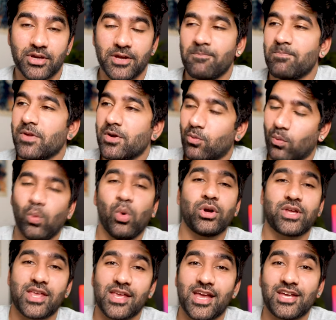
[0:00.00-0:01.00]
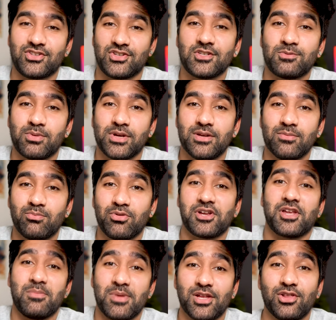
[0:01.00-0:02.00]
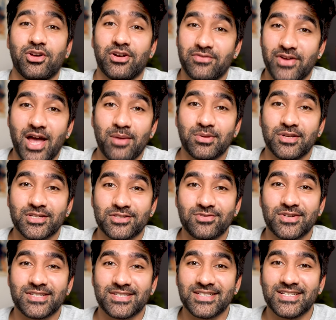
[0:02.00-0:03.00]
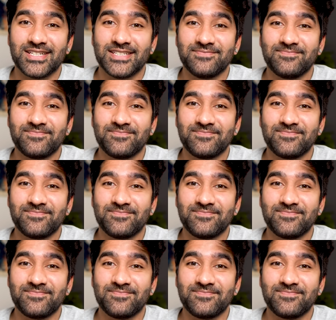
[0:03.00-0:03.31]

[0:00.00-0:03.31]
but walking has just been bringing me a lot of happiness recently.